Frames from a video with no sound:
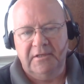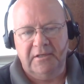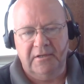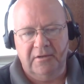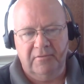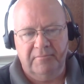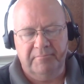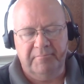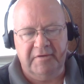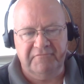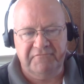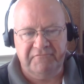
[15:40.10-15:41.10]
you know.
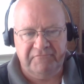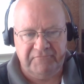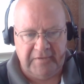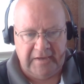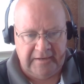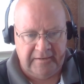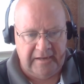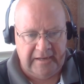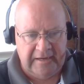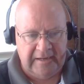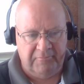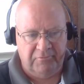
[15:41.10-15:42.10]
But and
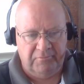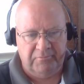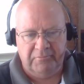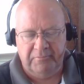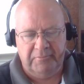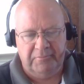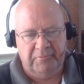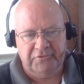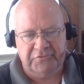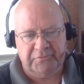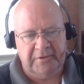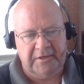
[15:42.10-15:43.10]
and I
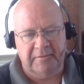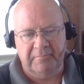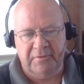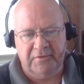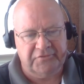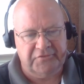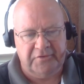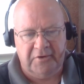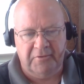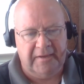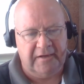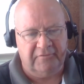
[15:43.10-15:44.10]
was reading books, you
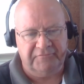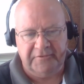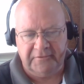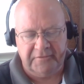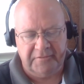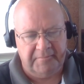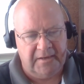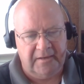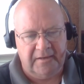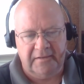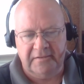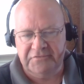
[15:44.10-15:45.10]
know, Battlefield of the
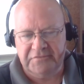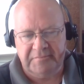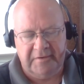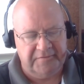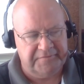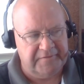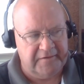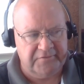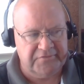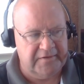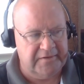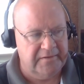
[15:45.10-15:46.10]
Mind and some other
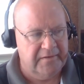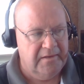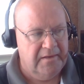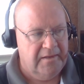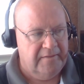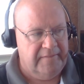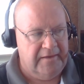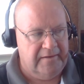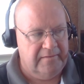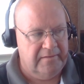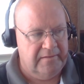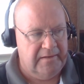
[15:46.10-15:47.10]
things that
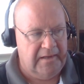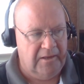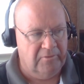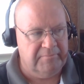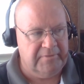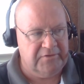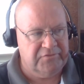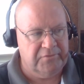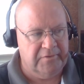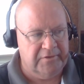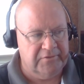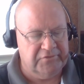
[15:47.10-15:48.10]
that helped me
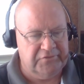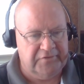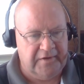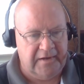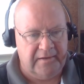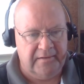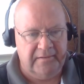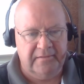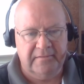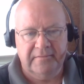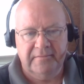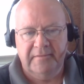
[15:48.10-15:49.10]
to
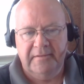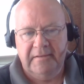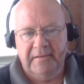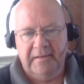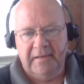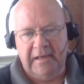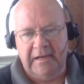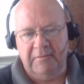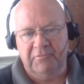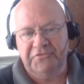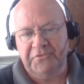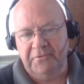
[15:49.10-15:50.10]
understand. And
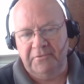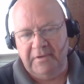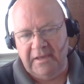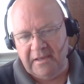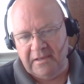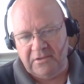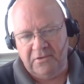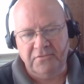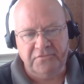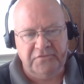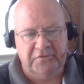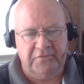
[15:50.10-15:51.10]
it was through a
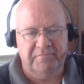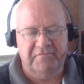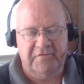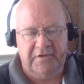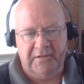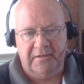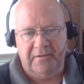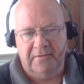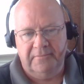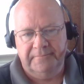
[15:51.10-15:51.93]
YouTube video